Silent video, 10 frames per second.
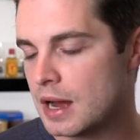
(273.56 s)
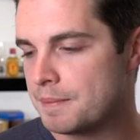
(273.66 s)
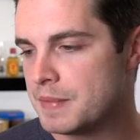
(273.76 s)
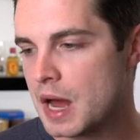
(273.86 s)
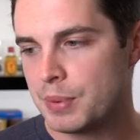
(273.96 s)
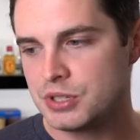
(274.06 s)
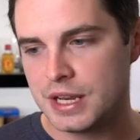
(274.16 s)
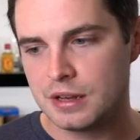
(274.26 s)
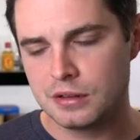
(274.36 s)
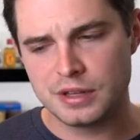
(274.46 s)
Not
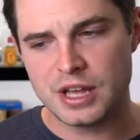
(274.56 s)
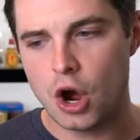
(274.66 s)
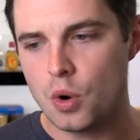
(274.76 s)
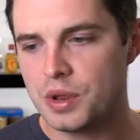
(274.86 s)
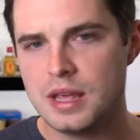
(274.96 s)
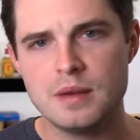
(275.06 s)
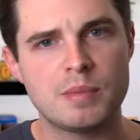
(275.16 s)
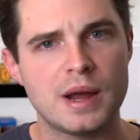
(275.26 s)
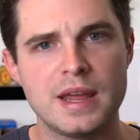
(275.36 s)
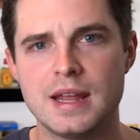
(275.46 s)
particularly oaky
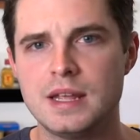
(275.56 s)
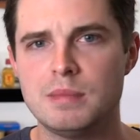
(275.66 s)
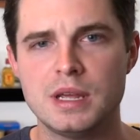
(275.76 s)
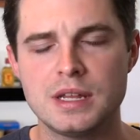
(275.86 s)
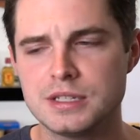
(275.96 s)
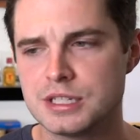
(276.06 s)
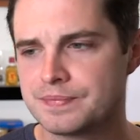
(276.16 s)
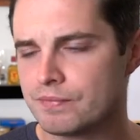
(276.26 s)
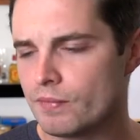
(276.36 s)
by any means.